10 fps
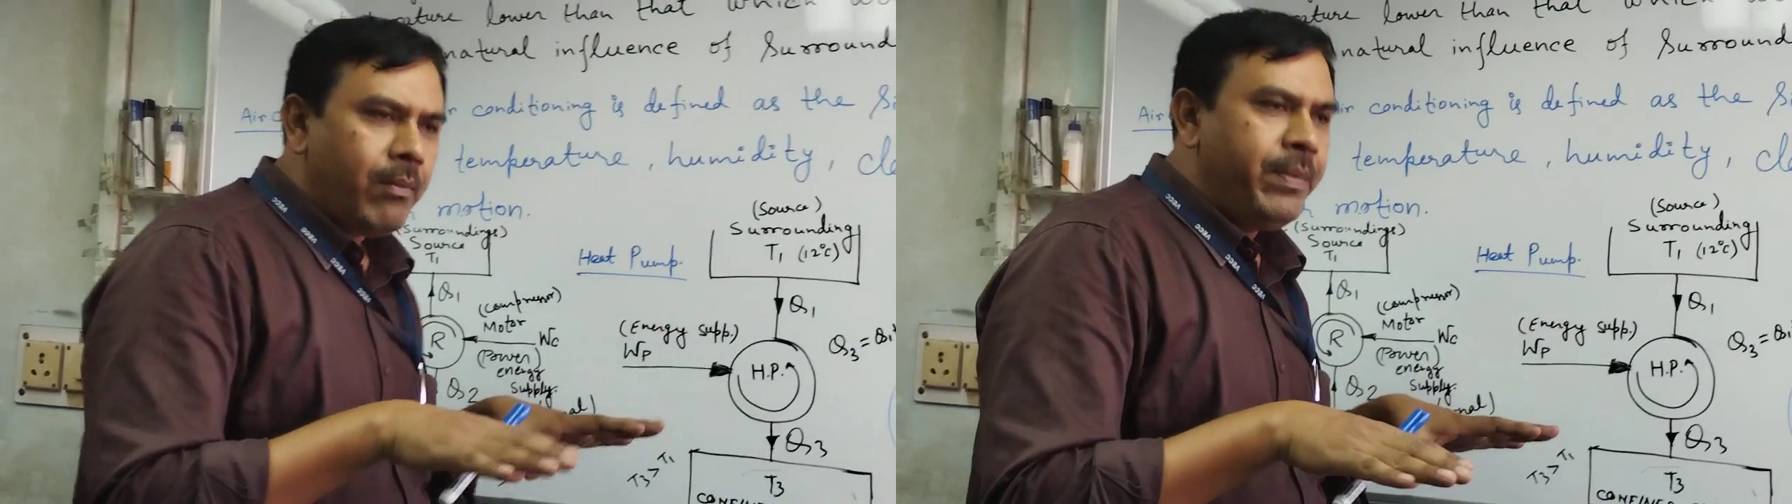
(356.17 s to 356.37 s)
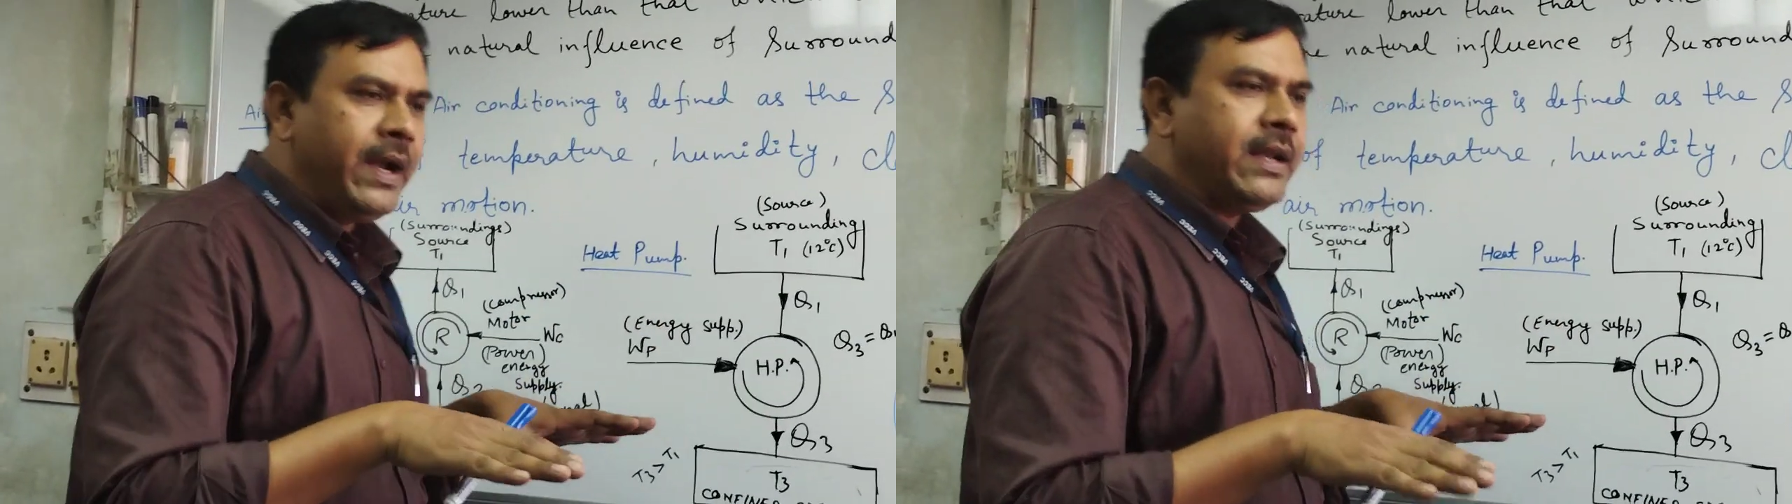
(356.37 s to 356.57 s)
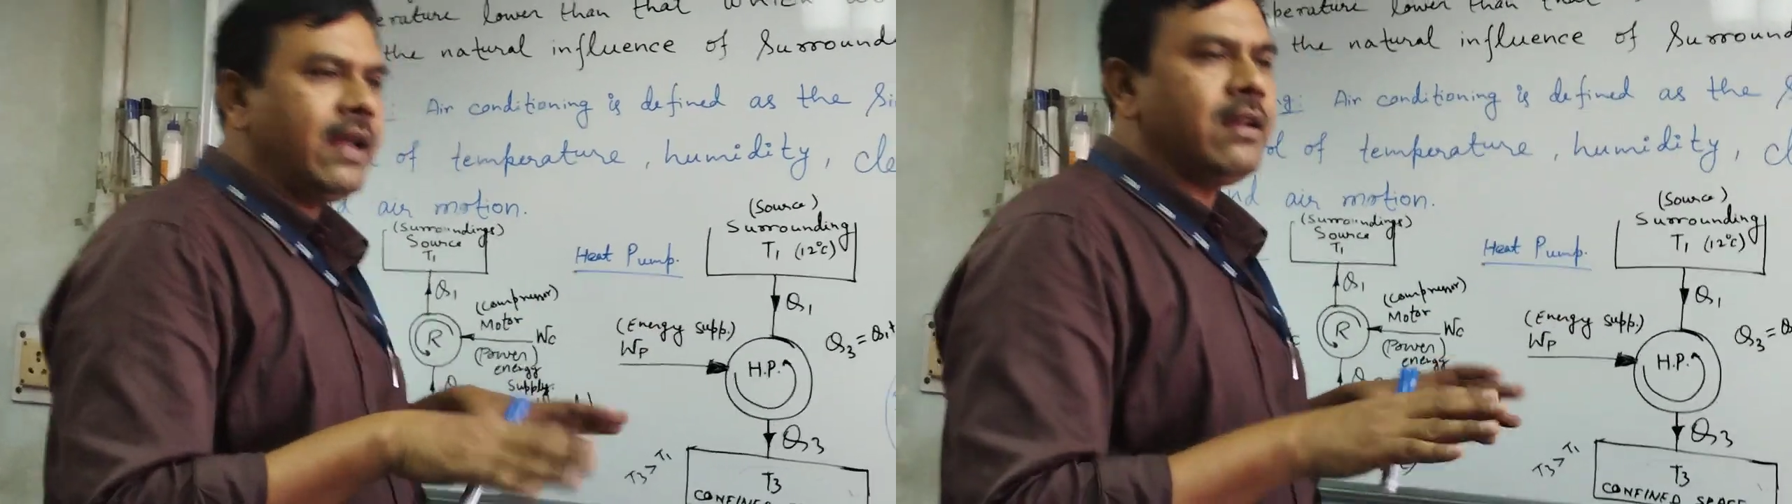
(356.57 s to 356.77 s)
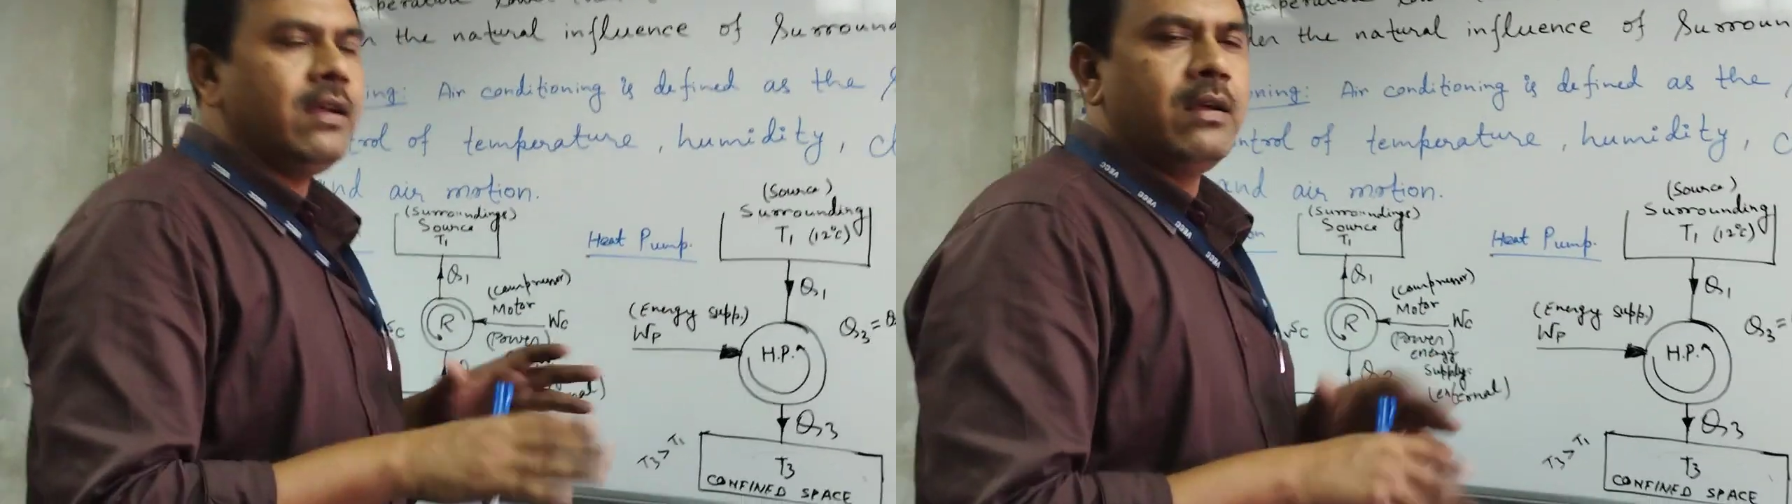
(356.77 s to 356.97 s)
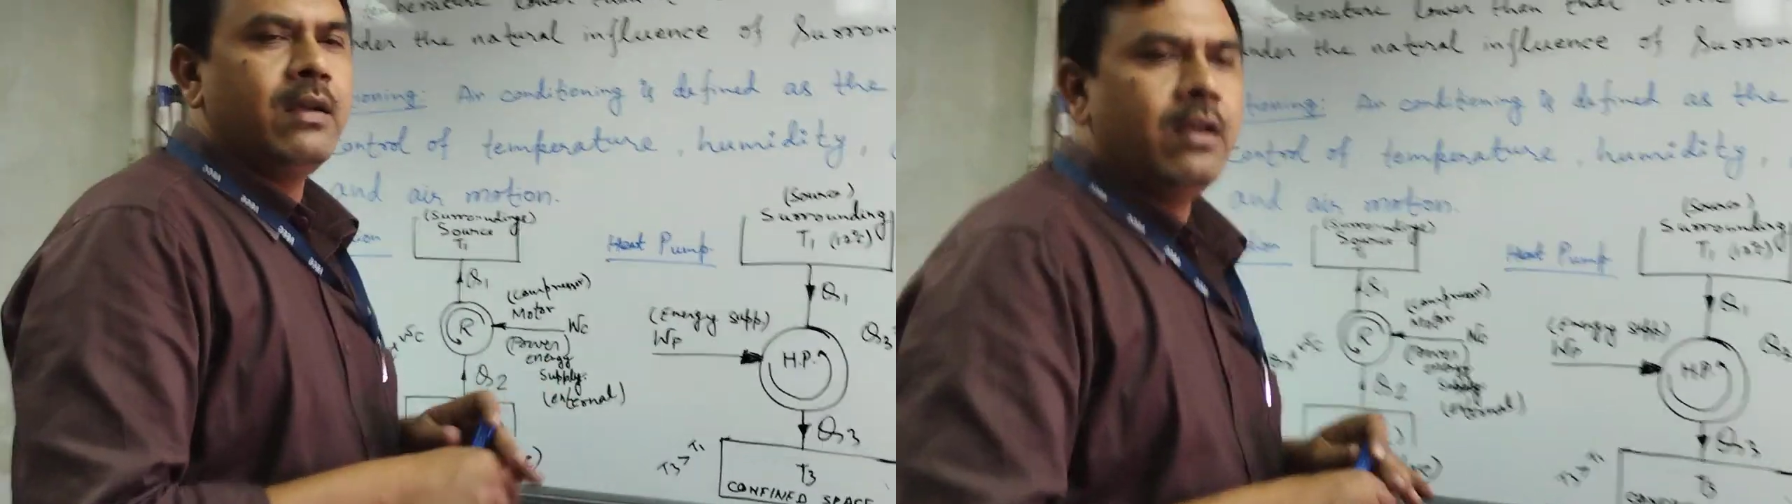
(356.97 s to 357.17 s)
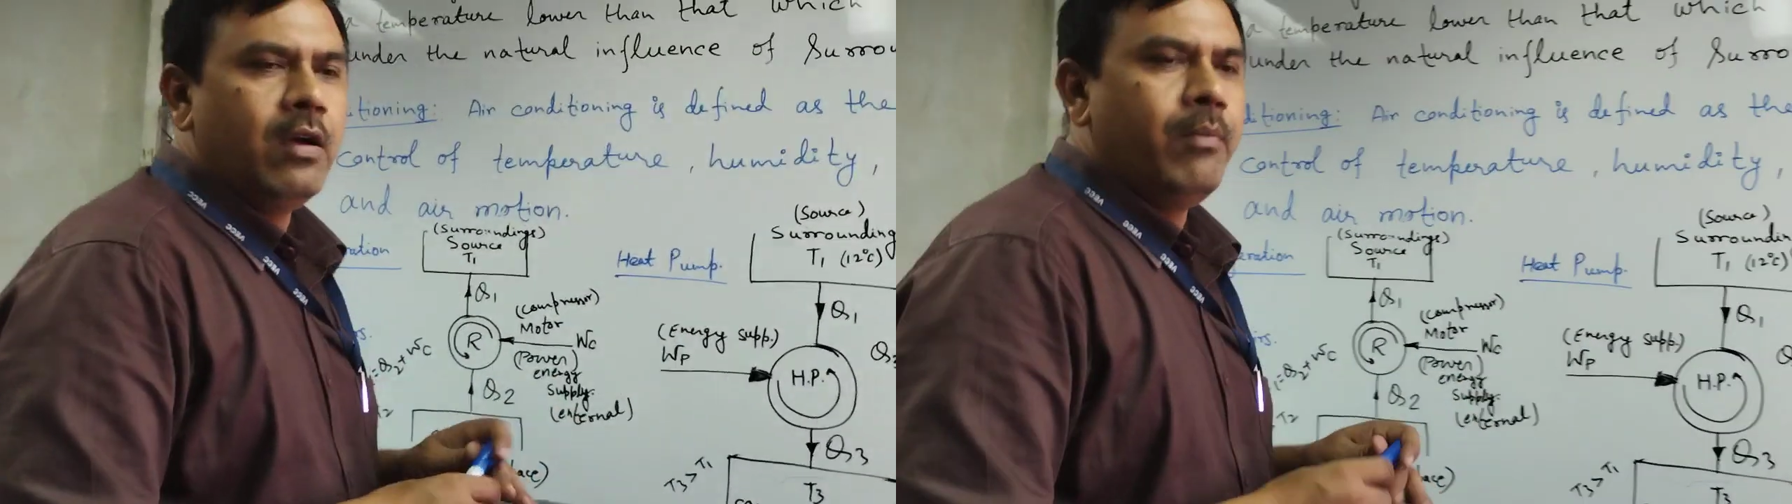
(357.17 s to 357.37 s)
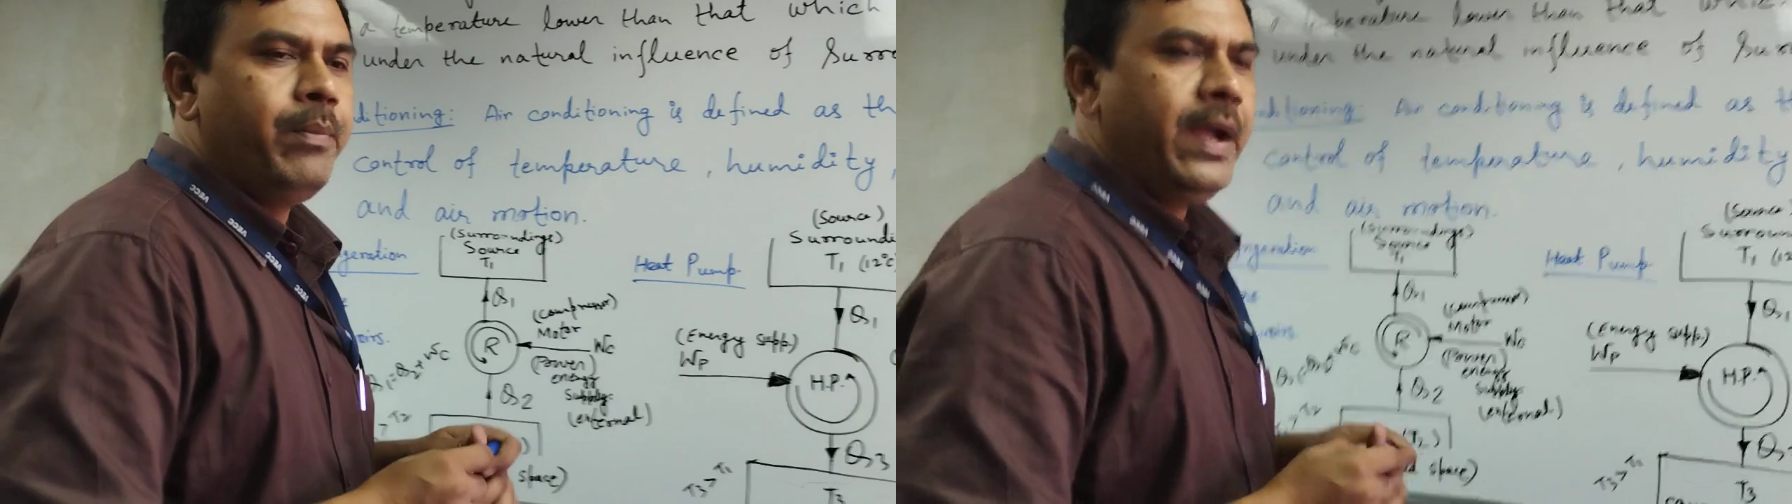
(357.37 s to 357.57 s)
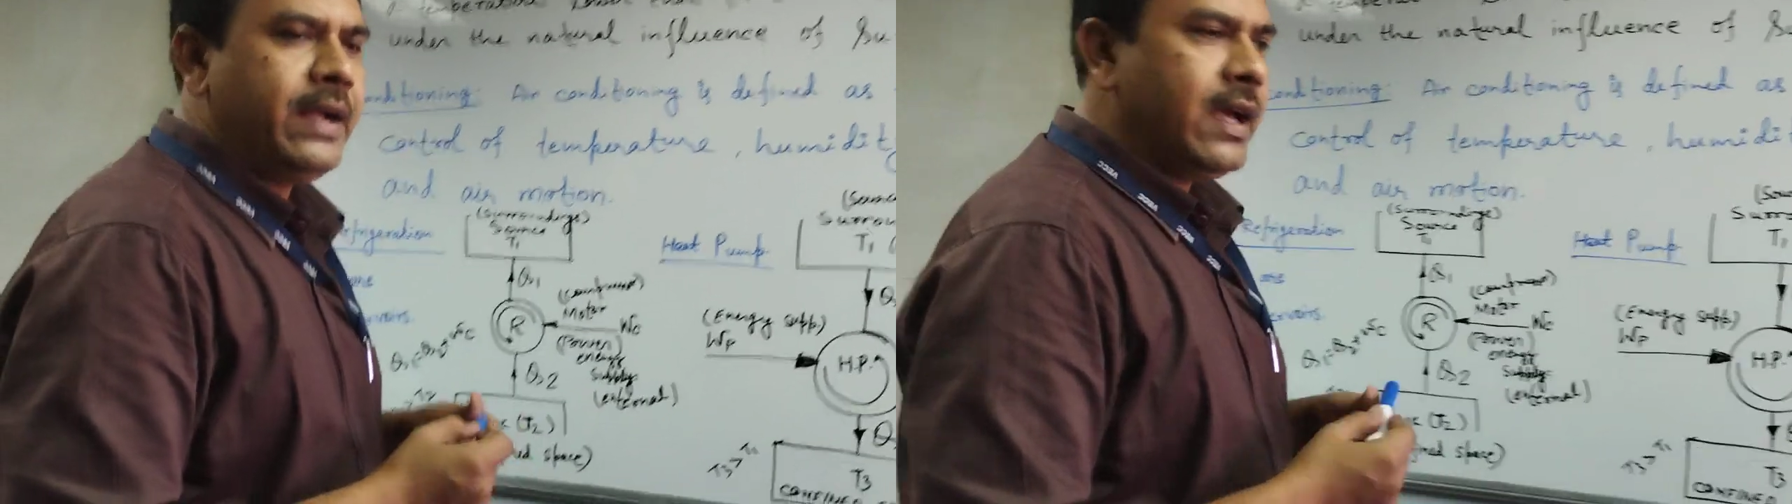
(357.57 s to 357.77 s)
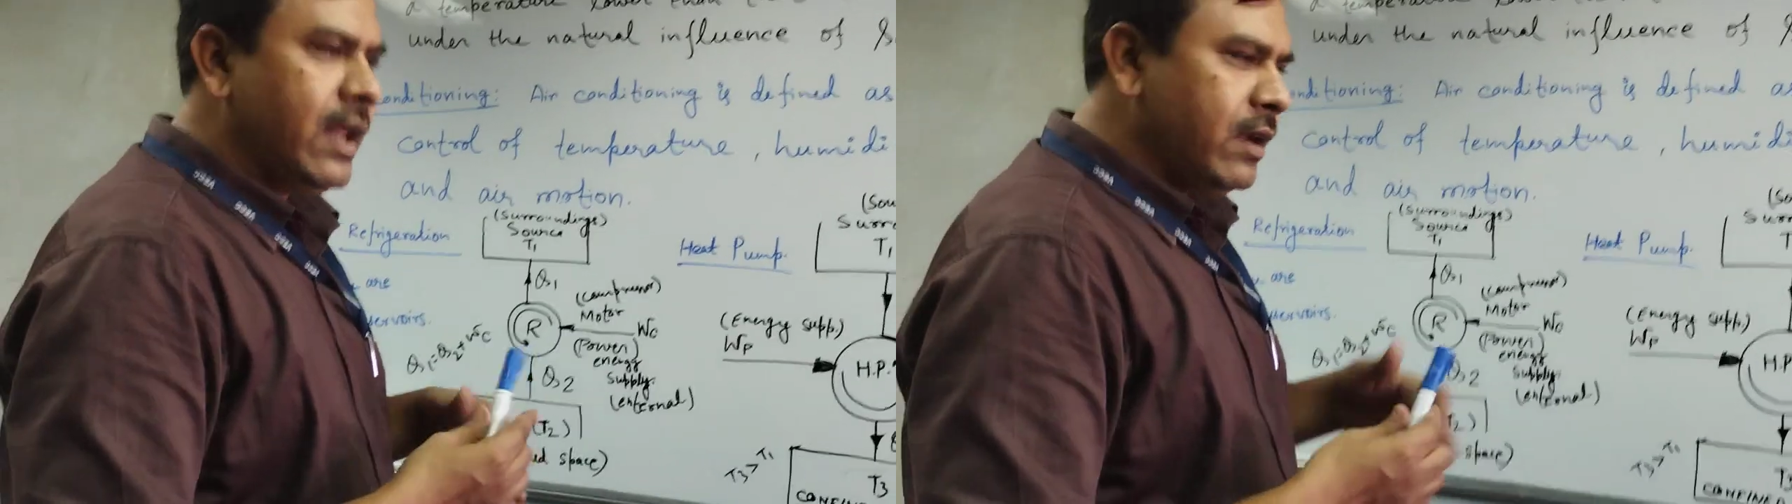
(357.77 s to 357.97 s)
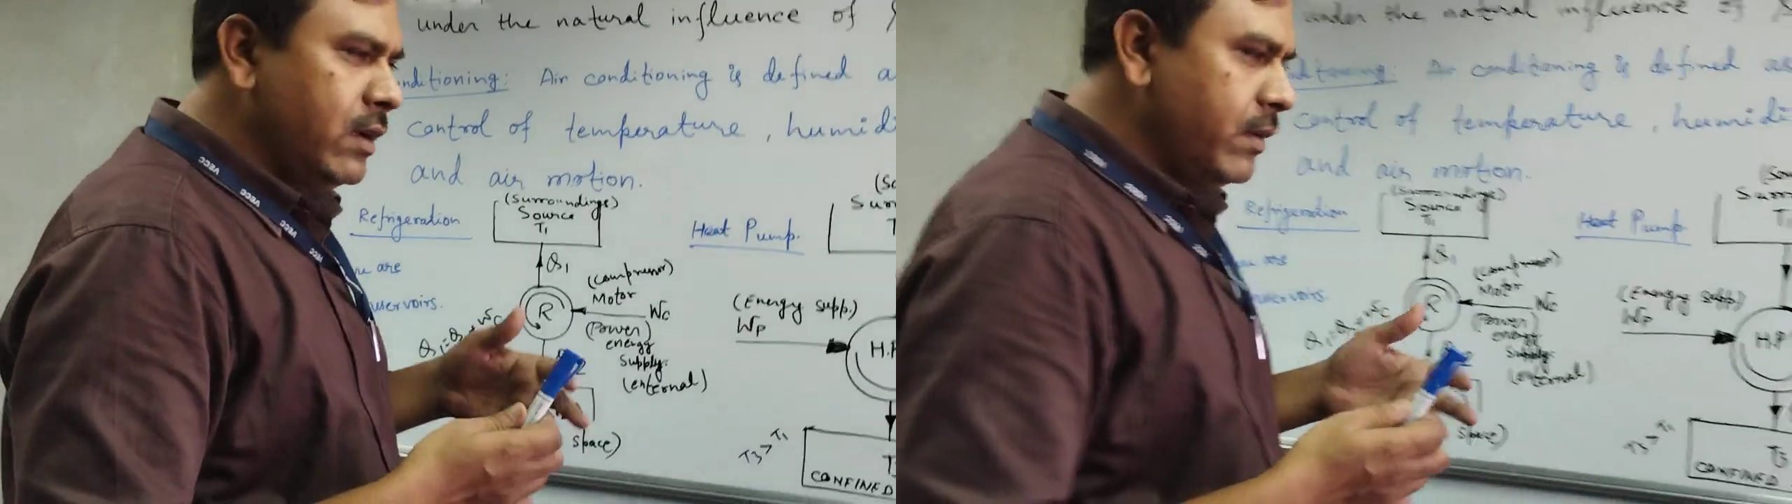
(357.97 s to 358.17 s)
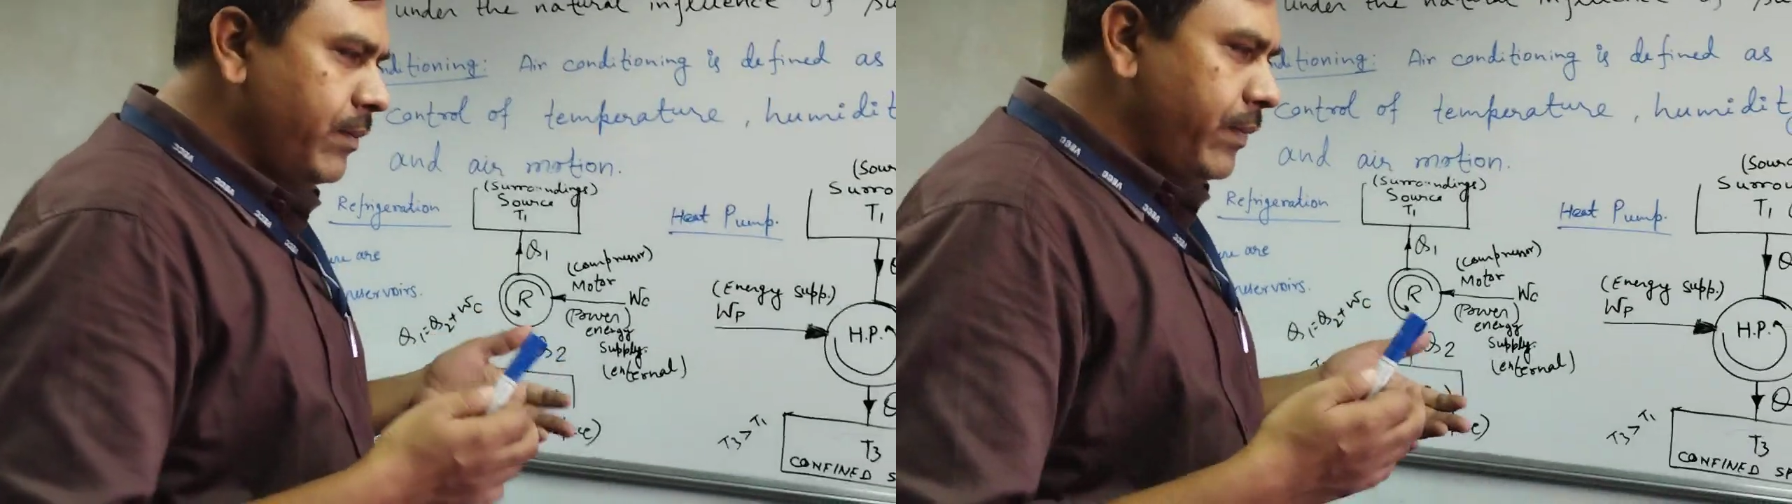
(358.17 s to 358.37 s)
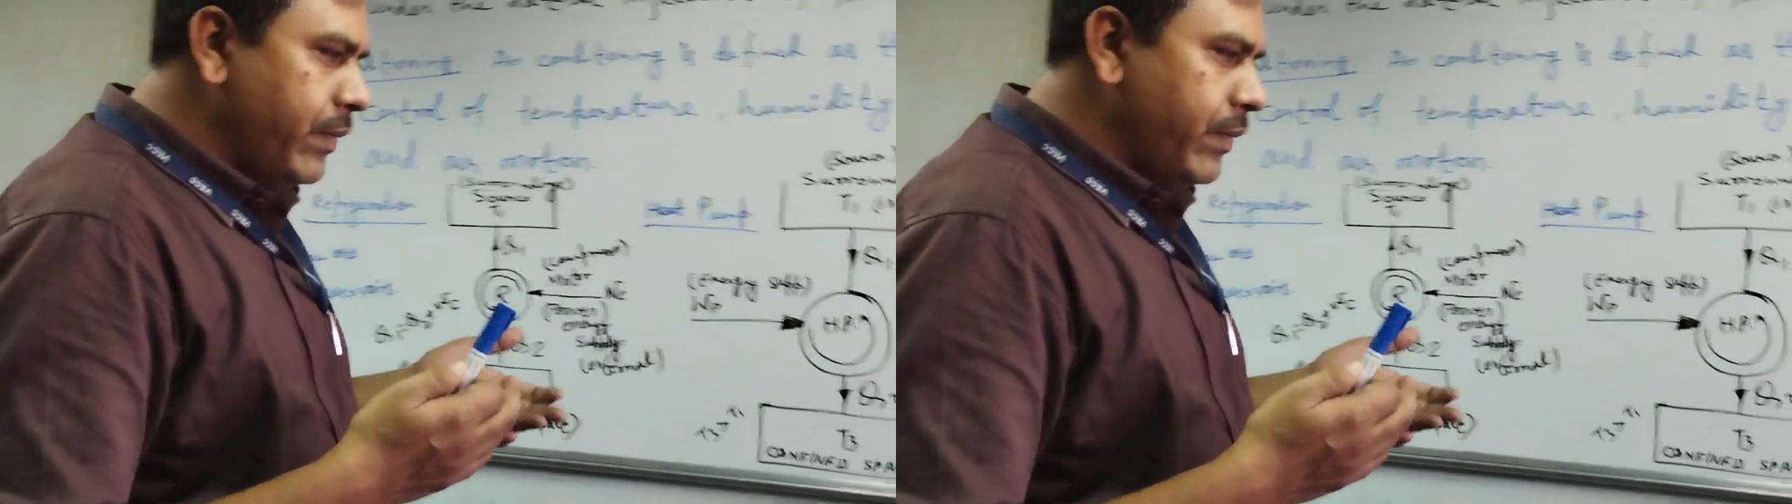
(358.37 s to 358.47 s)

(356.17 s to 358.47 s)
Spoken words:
better